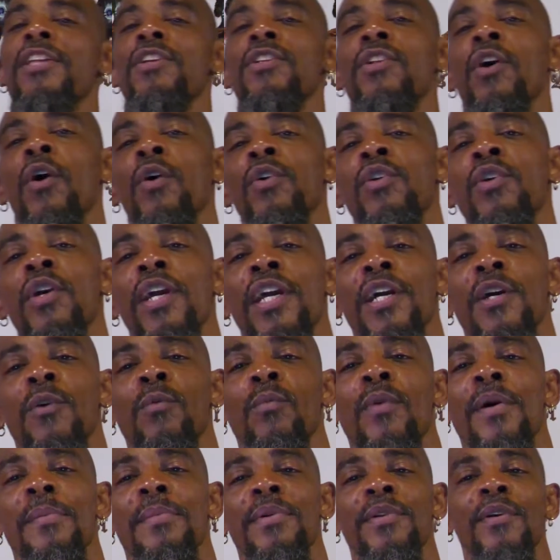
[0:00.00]
You know, you hear
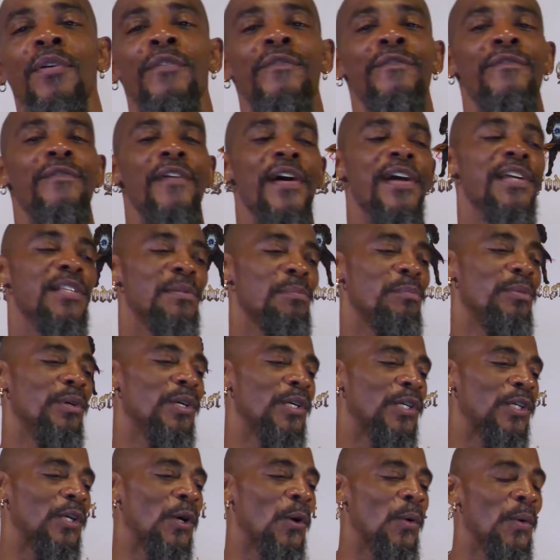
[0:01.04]
women on
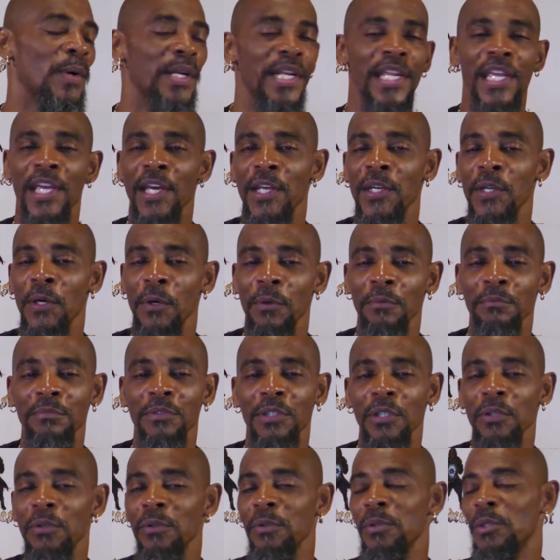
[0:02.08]
Facebook going in on
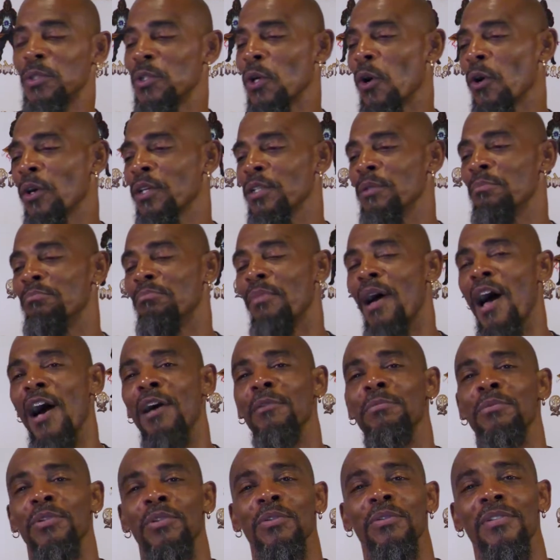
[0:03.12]
dudes talking
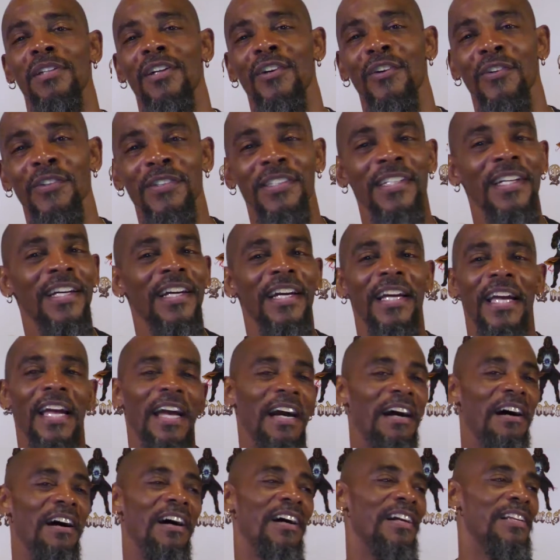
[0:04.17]
about,
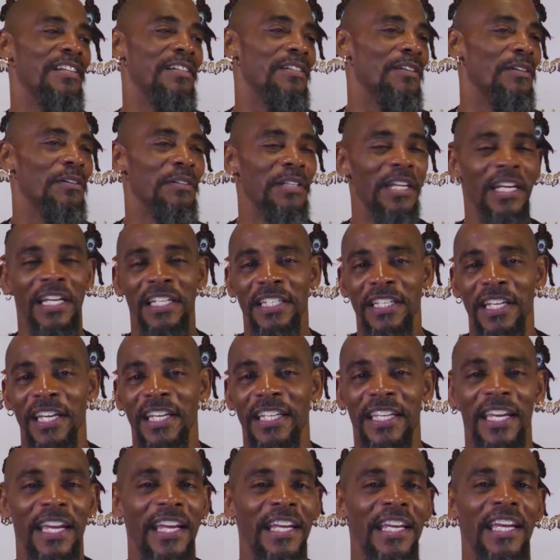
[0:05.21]
nigga dick
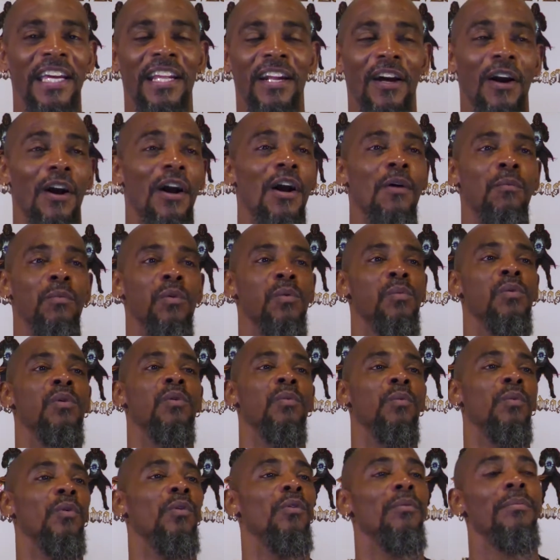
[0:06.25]
can't get hard, woo, woo,
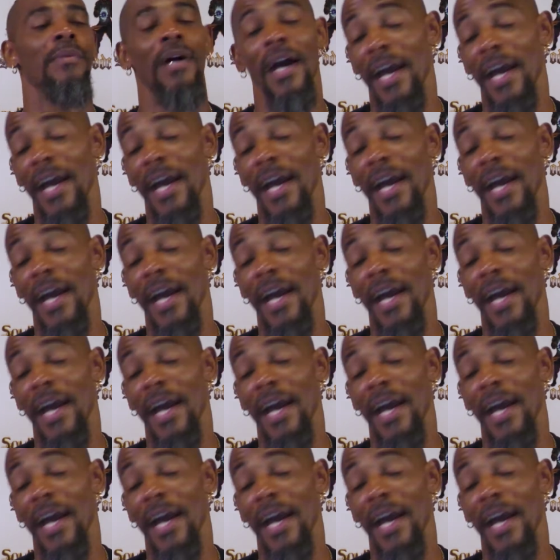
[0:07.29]
woo.